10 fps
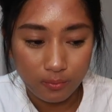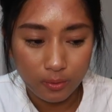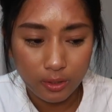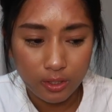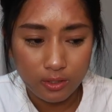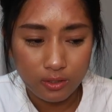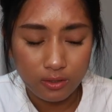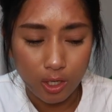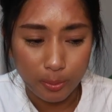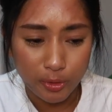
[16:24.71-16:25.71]
Really good
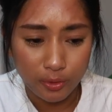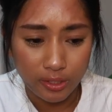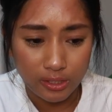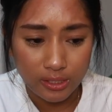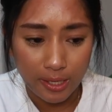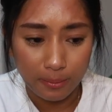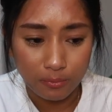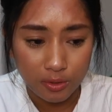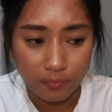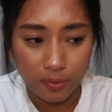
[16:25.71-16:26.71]
opportunity and time
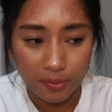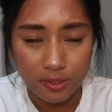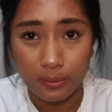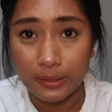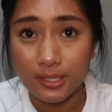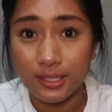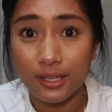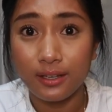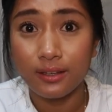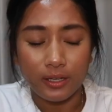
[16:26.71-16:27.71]
to focus on my
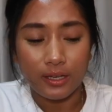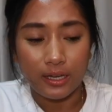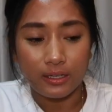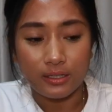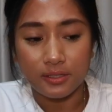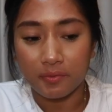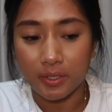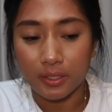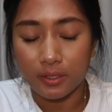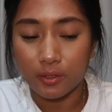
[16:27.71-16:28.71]
skin and adding
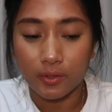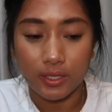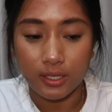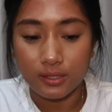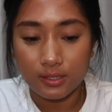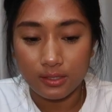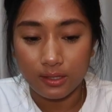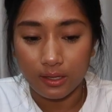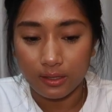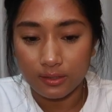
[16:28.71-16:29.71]
different ingredients
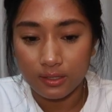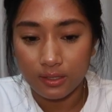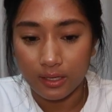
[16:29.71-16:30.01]
that